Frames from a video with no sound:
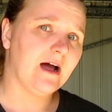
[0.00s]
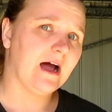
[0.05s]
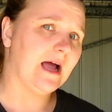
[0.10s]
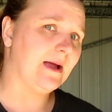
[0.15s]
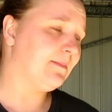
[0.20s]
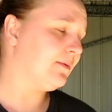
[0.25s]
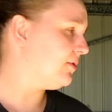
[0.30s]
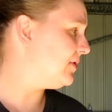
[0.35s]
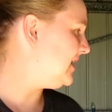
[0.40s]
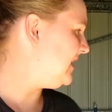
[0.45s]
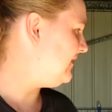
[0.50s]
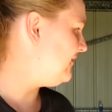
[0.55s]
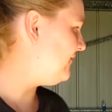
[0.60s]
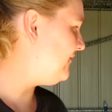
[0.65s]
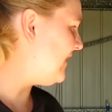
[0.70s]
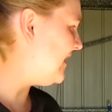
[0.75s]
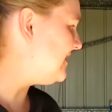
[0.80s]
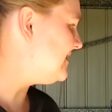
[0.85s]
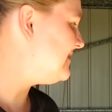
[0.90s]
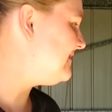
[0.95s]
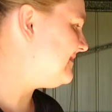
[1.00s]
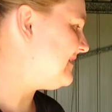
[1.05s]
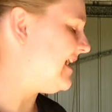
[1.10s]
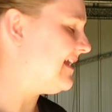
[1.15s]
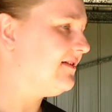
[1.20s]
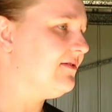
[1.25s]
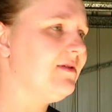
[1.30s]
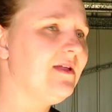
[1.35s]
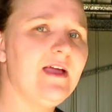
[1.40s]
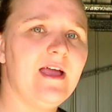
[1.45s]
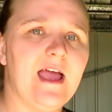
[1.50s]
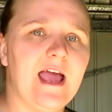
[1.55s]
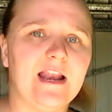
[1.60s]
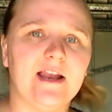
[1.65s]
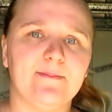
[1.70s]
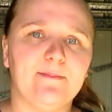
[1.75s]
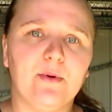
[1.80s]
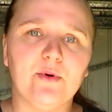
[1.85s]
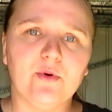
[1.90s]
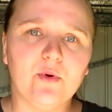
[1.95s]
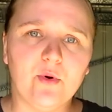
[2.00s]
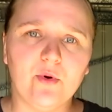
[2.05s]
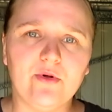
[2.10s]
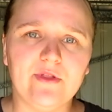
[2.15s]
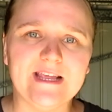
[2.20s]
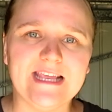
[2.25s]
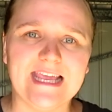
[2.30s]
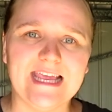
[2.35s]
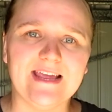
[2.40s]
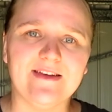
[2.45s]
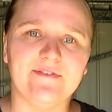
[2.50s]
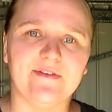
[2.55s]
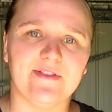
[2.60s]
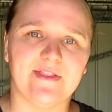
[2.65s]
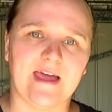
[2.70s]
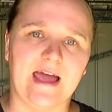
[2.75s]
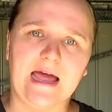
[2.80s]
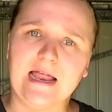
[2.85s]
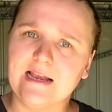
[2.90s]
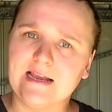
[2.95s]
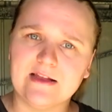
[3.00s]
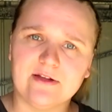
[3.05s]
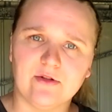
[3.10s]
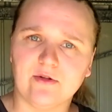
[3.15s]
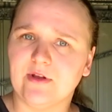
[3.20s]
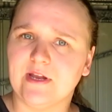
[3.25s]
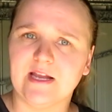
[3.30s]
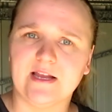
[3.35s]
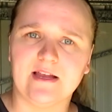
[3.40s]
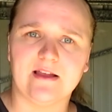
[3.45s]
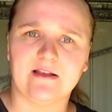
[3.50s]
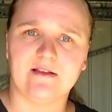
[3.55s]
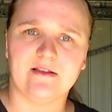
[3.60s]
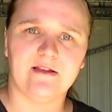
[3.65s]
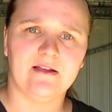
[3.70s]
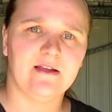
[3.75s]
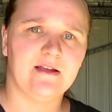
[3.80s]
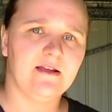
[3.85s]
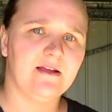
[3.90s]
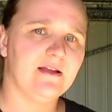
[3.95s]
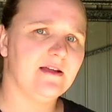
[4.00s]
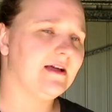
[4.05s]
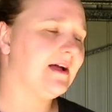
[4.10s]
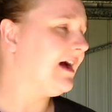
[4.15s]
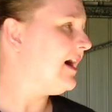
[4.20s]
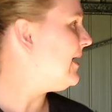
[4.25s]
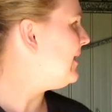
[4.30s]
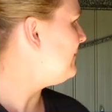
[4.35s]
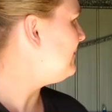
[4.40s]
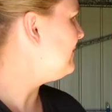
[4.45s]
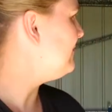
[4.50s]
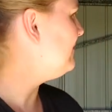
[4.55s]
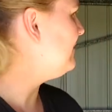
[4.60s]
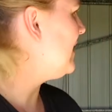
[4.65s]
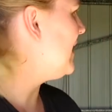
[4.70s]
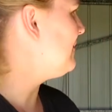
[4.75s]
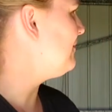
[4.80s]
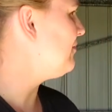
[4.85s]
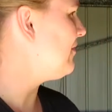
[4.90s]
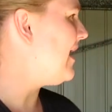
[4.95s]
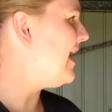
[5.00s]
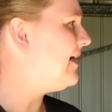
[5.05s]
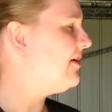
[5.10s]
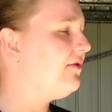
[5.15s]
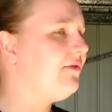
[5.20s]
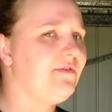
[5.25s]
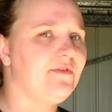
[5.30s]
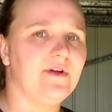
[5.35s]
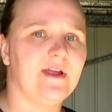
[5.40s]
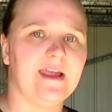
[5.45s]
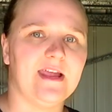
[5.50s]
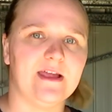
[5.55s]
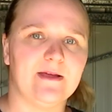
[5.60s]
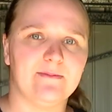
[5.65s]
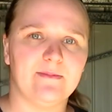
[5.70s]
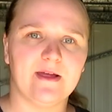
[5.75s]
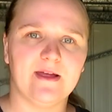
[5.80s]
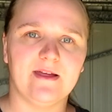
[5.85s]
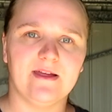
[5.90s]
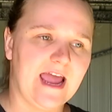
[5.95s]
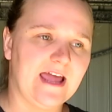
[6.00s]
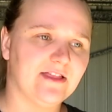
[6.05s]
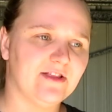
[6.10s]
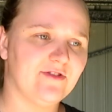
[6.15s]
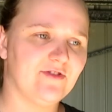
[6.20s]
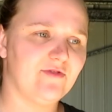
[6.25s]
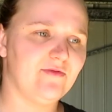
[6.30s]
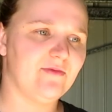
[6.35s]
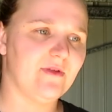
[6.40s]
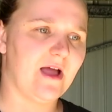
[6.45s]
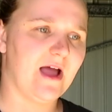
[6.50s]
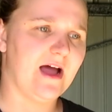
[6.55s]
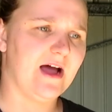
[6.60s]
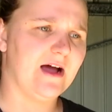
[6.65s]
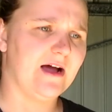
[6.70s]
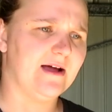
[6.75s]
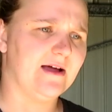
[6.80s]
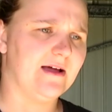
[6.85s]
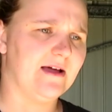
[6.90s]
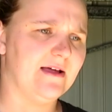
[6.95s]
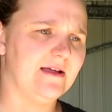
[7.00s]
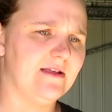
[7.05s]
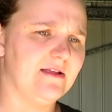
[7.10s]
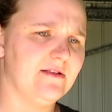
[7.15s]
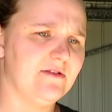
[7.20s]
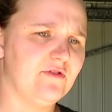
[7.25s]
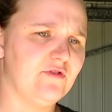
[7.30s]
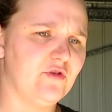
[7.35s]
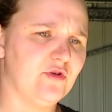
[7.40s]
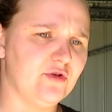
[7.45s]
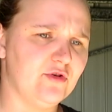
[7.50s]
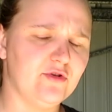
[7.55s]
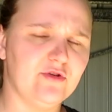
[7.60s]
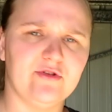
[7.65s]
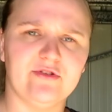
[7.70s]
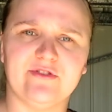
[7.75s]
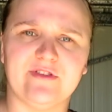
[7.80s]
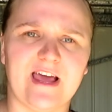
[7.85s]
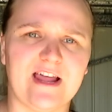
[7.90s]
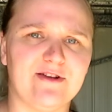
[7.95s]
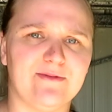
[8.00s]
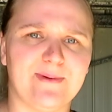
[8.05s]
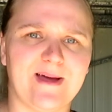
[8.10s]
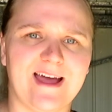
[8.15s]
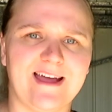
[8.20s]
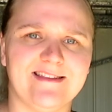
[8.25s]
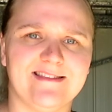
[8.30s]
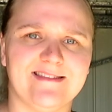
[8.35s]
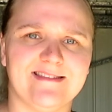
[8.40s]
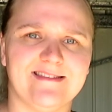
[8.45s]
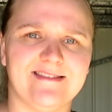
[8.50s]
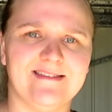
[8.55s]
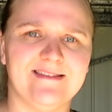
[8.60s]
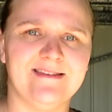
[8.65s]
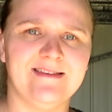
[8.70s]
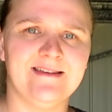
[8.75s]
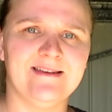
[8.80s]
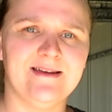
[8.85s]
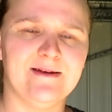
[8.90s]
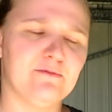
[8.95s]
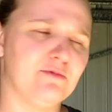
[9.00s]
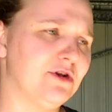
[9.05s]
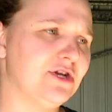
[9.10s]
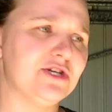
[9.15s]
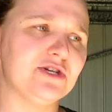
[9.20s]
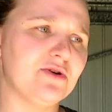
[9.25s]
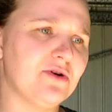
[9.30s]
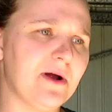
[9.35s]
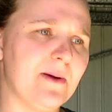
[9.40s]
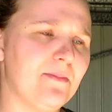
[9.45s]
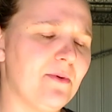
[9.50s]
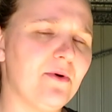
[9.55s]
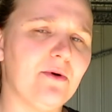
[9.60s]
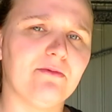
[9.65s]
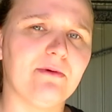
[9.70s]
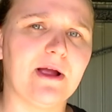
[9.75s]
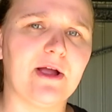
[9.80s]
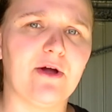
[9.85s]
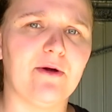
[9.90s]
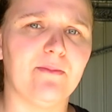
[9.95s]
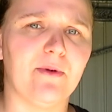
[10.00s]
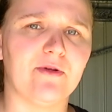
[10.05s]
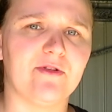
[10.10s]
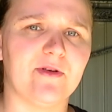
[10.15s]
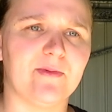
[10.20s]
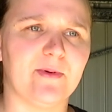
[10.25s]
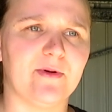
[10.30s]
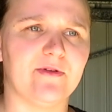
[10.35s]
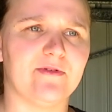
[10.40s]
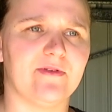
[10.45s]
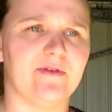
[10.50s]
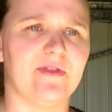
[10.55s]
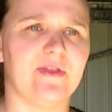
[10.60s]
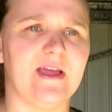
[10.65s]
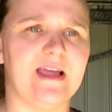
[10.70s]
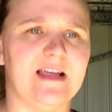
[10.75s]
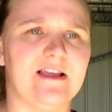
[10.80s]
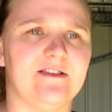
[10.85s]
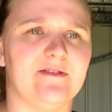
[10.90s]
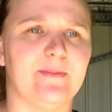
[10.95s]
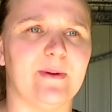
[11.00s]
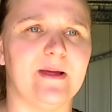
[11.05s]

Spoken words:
I bought his fender saddle, and I bought all the gear for that, including a bridle for him and 2 saddle pads. Pretty sure I bought Ringo multiples of things,